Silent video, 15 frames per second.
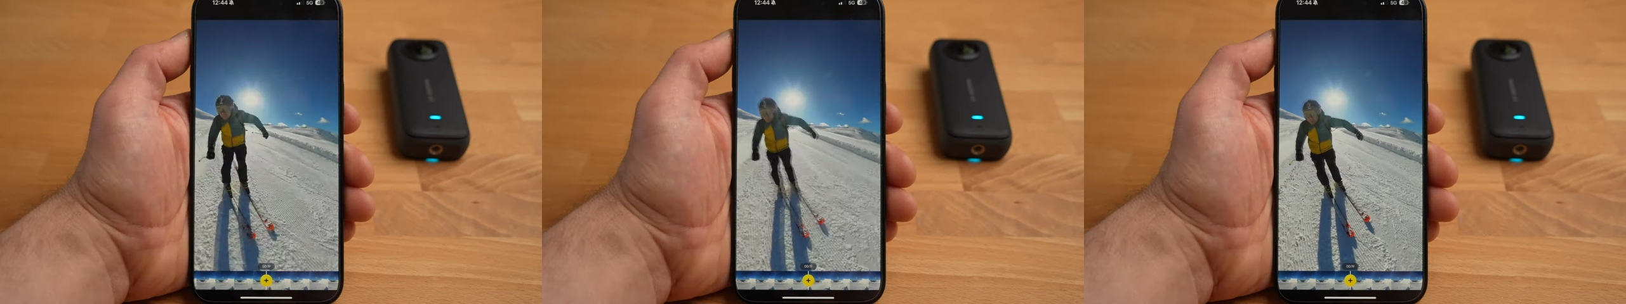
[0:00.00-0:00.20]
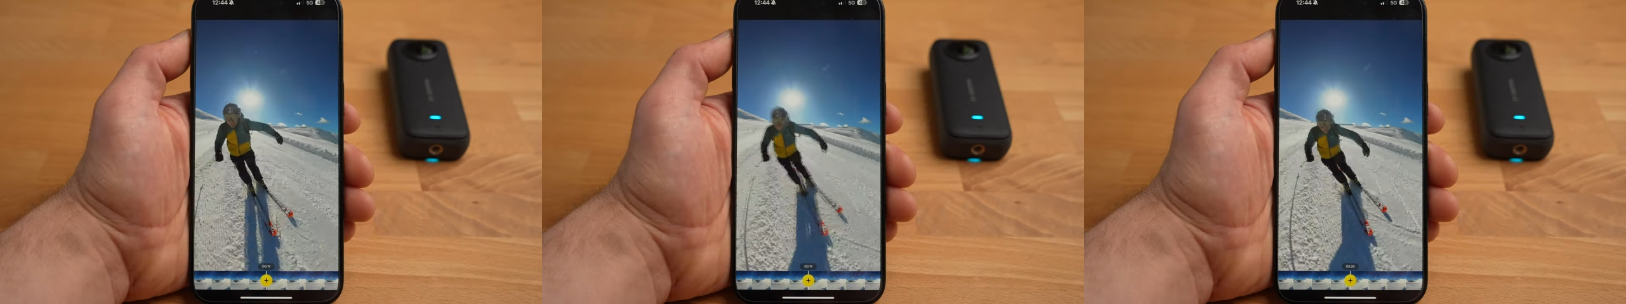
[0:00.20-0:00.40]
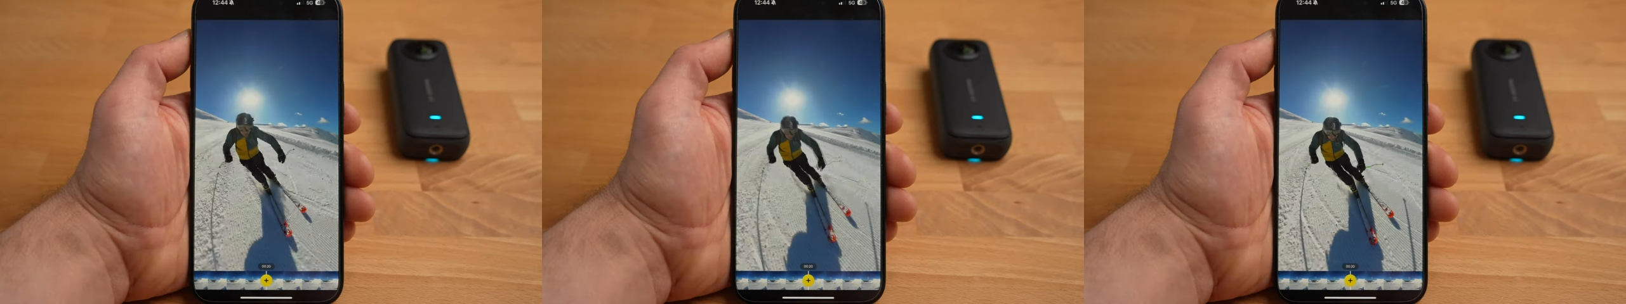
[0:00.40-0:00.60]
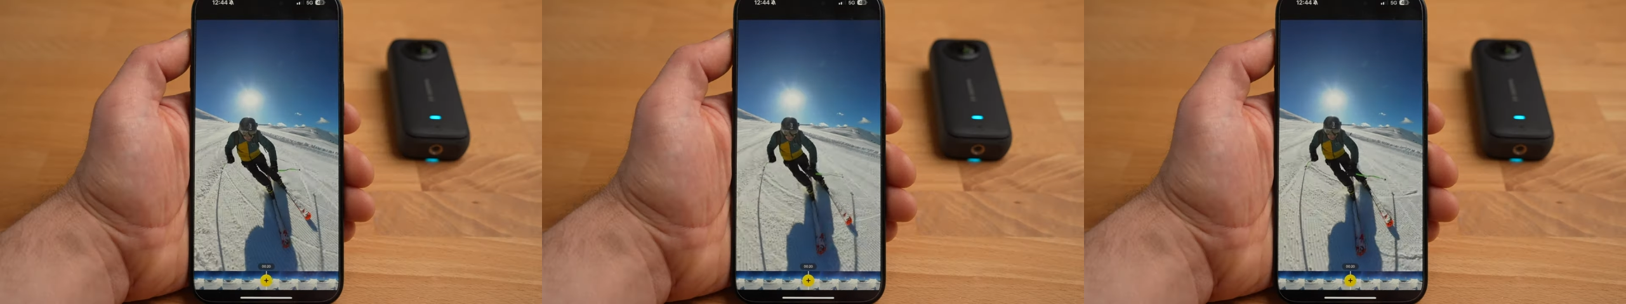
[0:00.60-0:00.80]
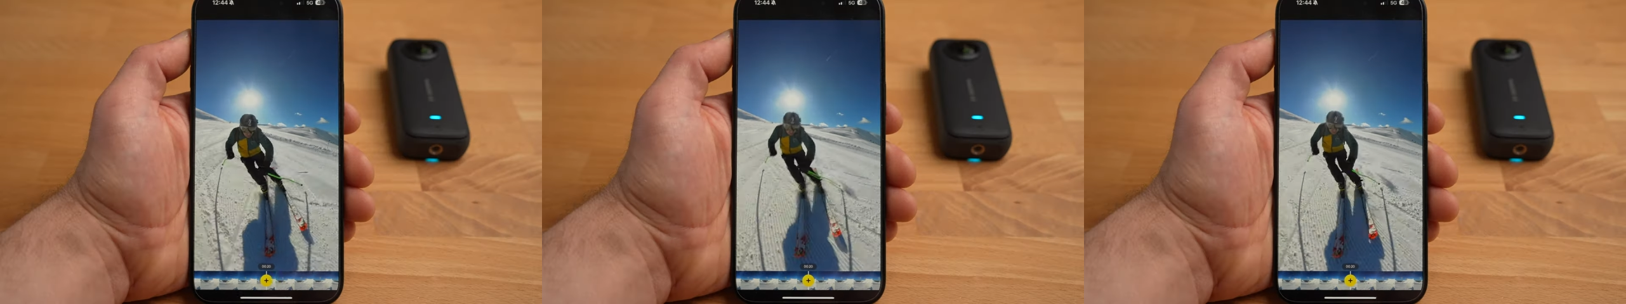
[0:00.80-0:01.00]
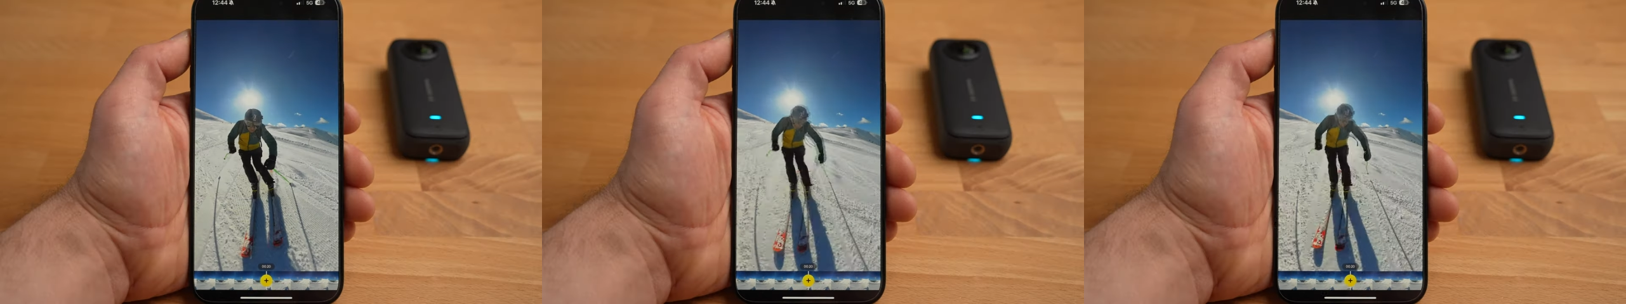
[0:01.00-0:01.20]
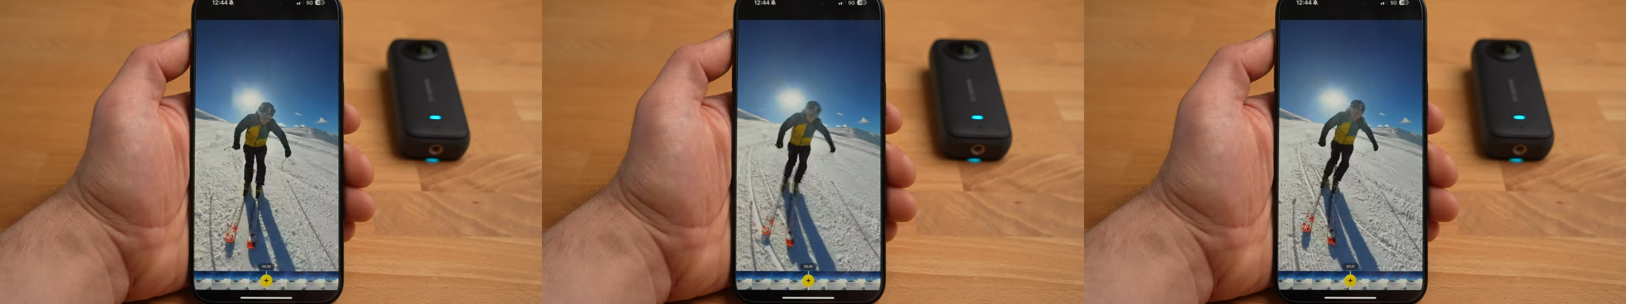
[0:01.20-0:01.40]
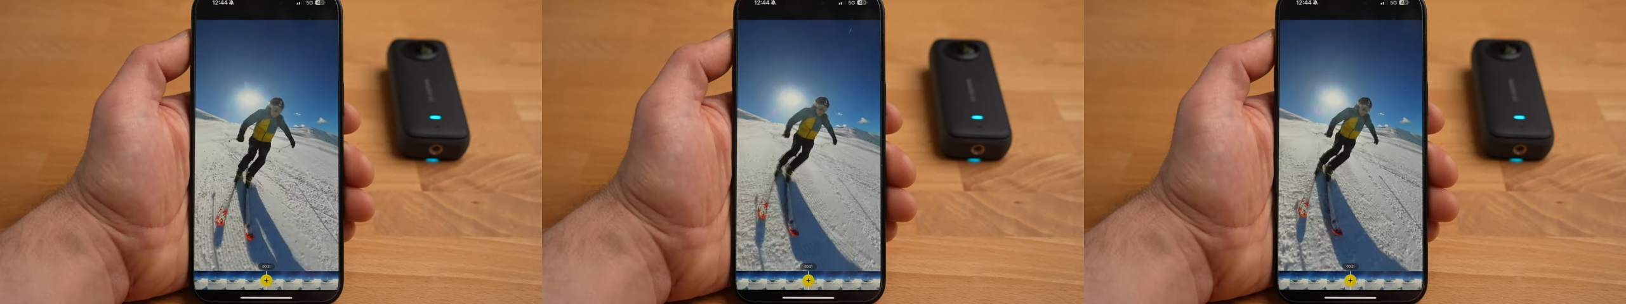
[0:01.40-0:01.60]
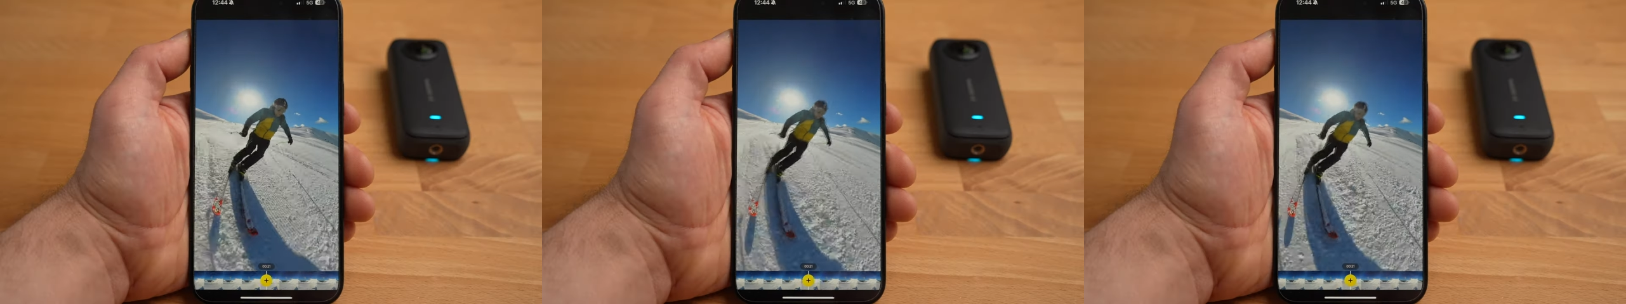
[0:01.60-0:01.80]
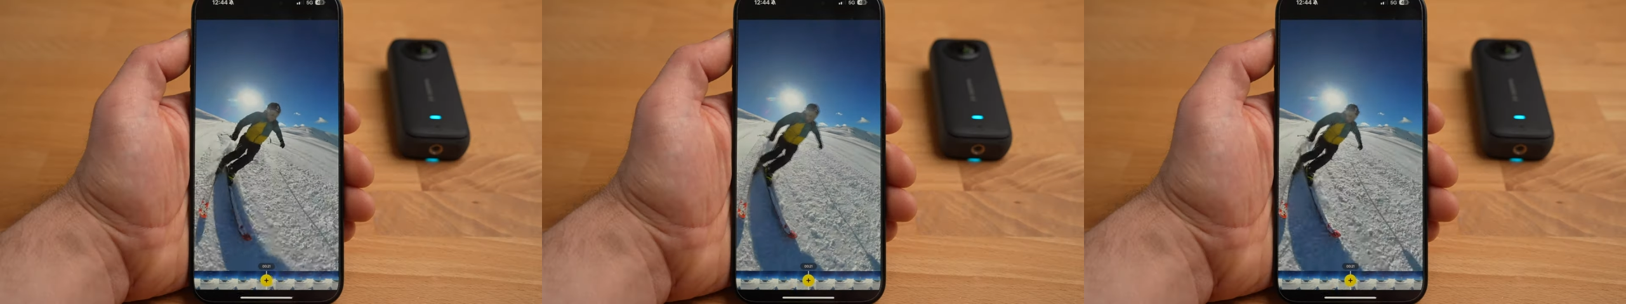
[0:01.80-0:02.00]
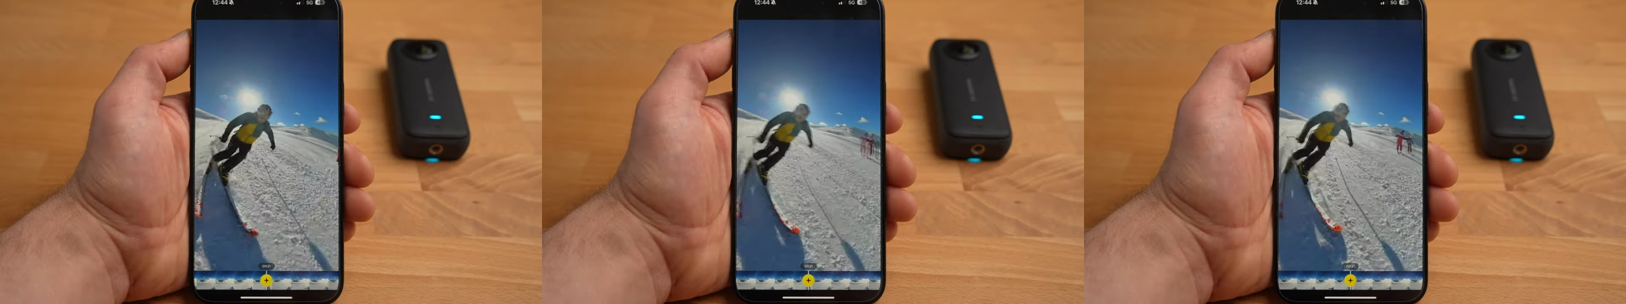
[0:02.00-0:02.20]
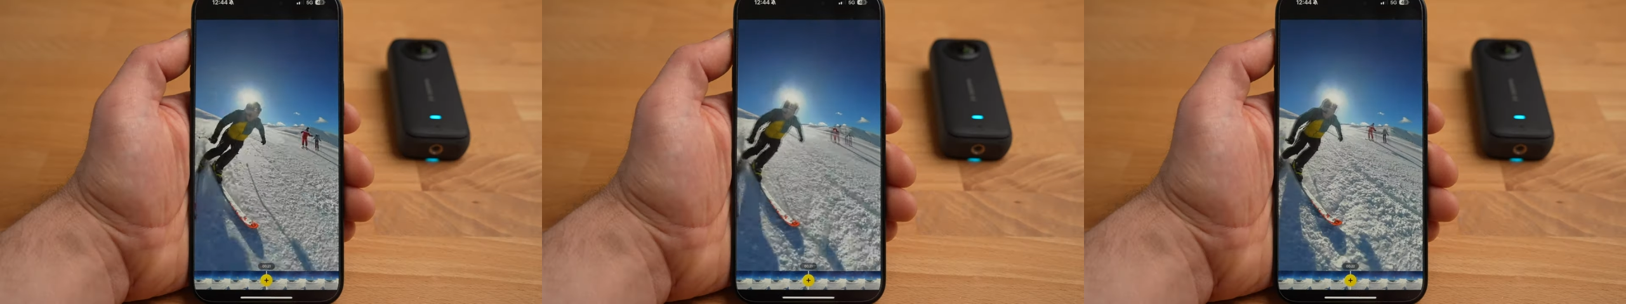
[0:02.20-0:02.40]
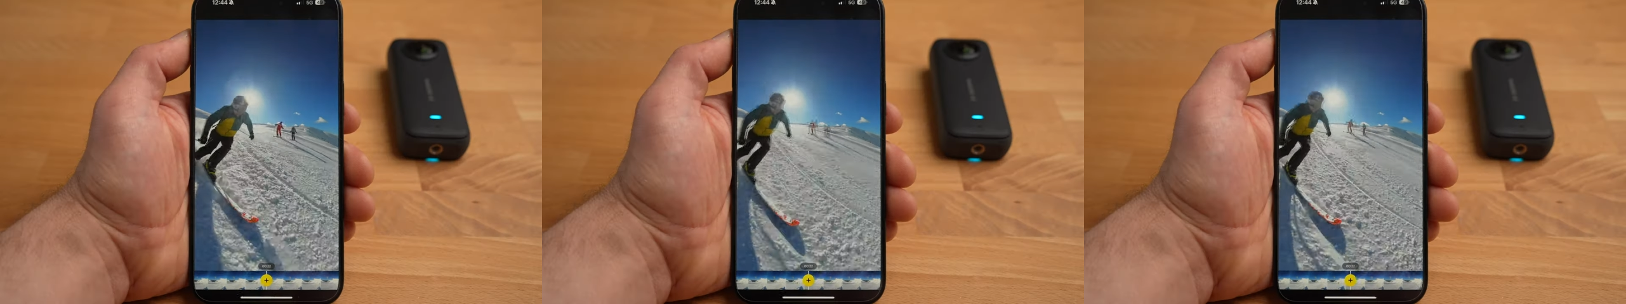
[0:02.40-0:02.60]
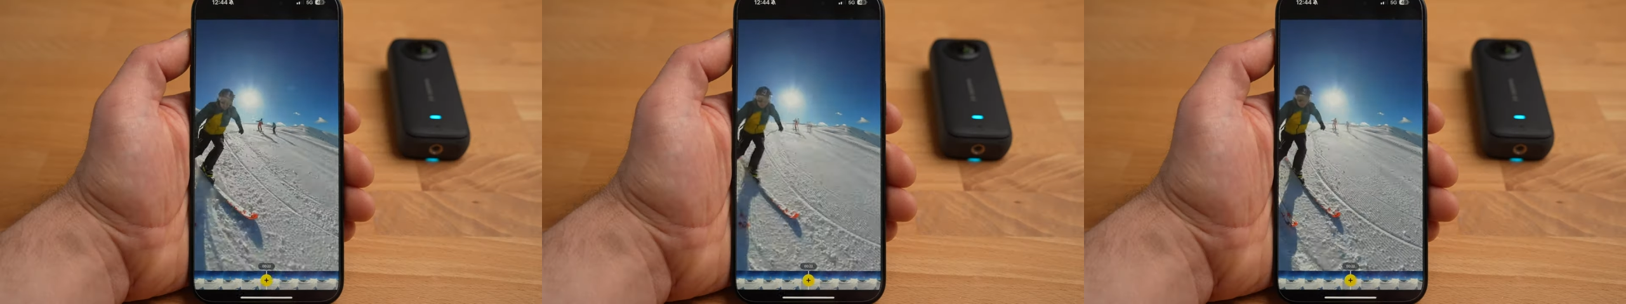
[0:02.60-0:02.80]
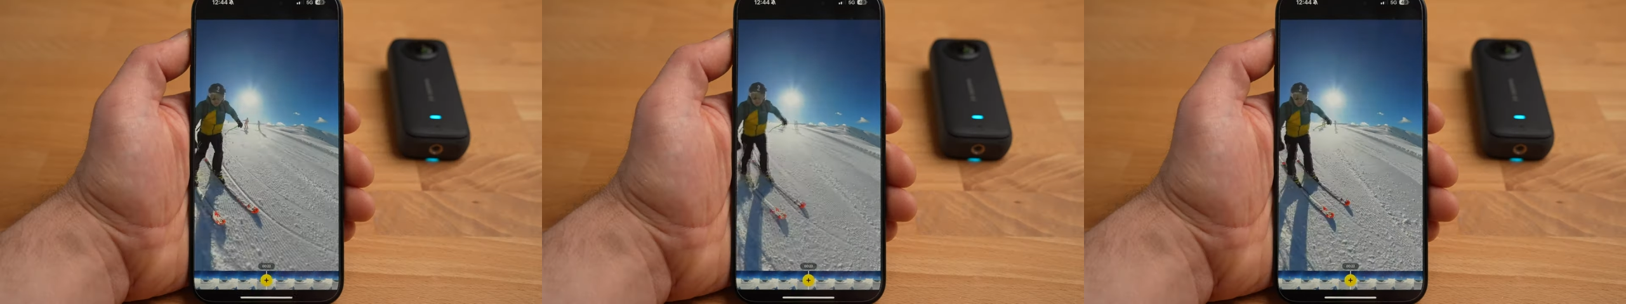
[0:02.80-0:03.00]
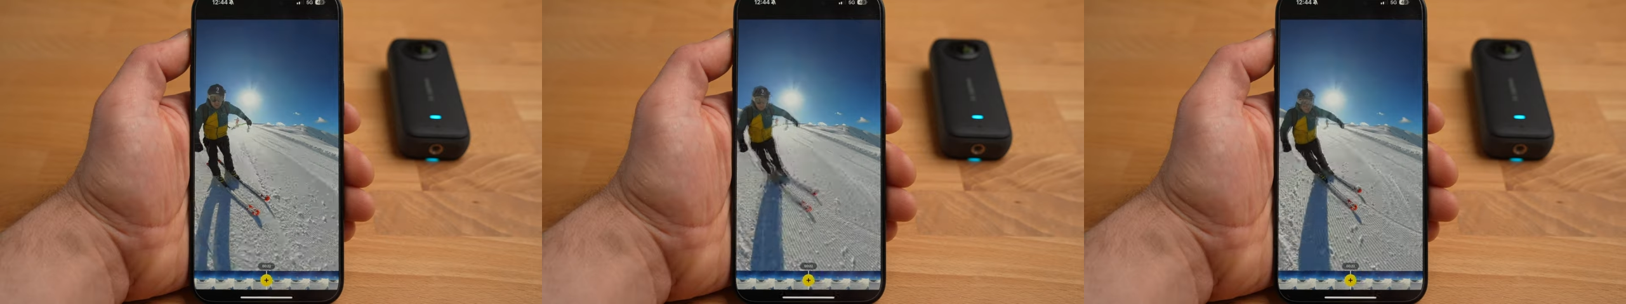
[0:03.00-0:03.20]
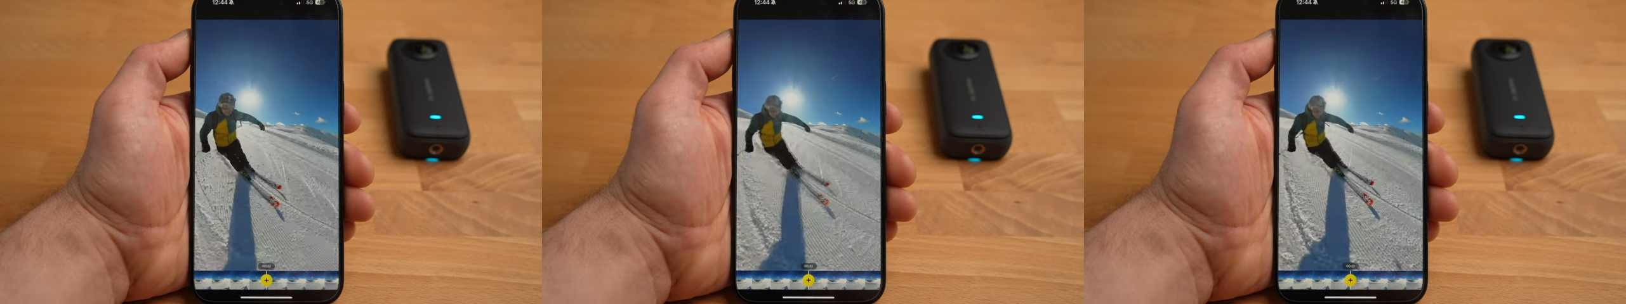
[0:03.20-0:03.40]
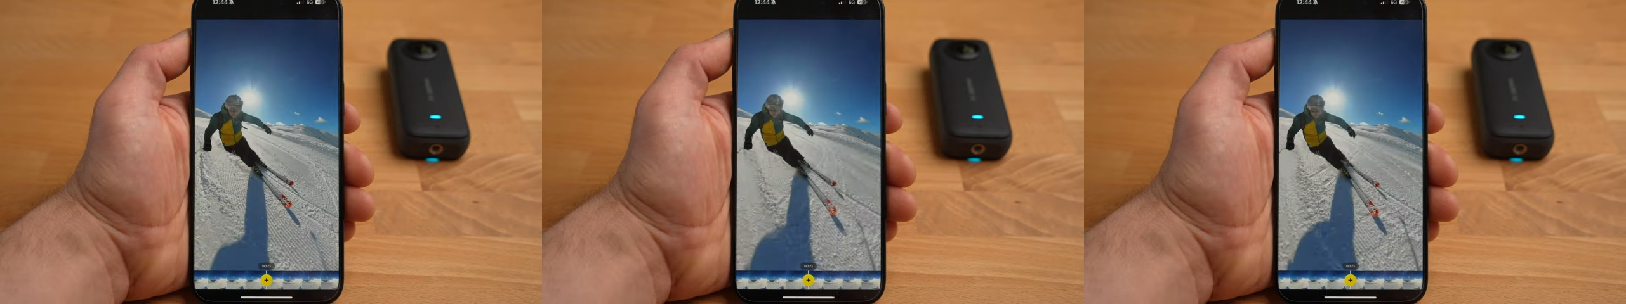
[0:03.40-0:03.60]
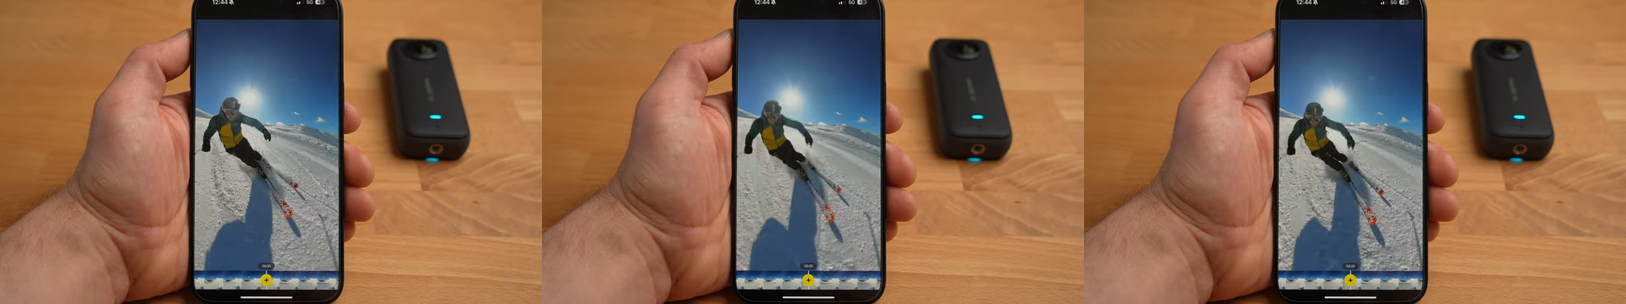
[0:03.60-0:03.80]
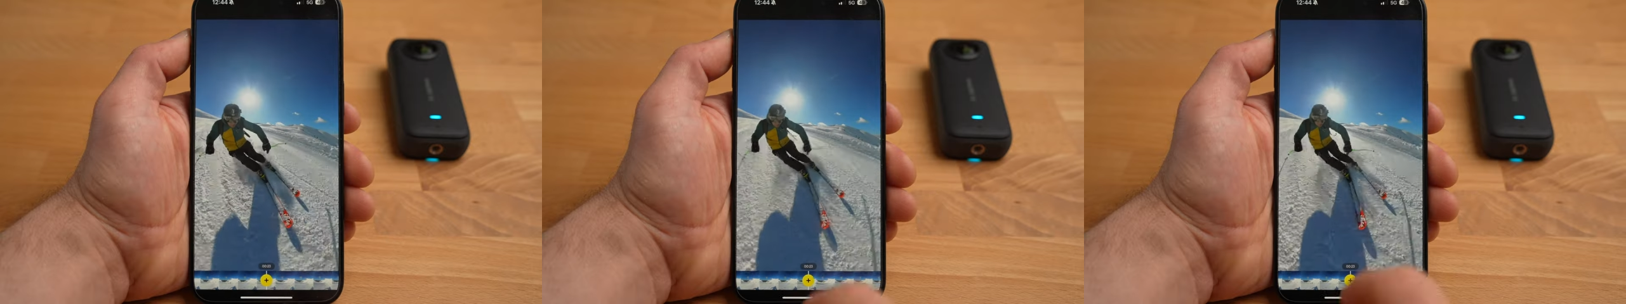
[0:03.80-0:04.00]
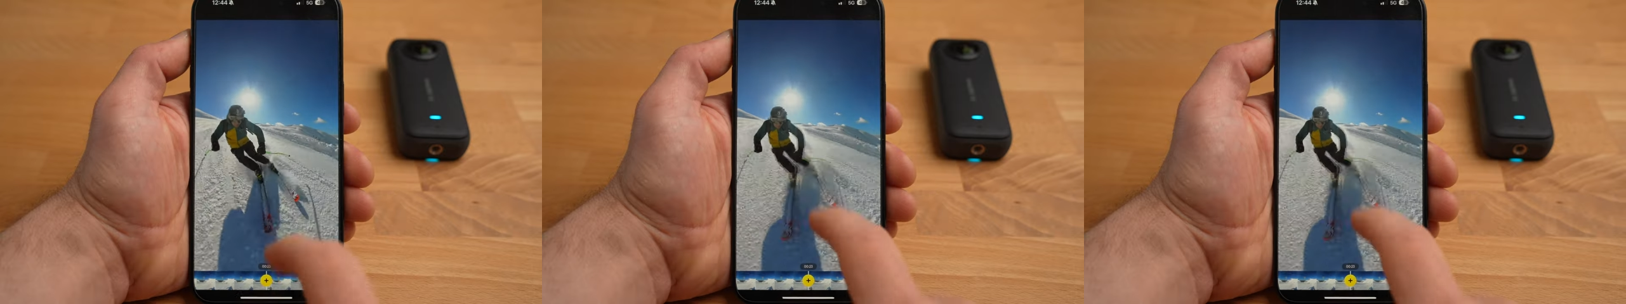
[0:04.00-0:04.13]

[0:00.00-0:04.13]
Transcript: [unreadable: no face in view]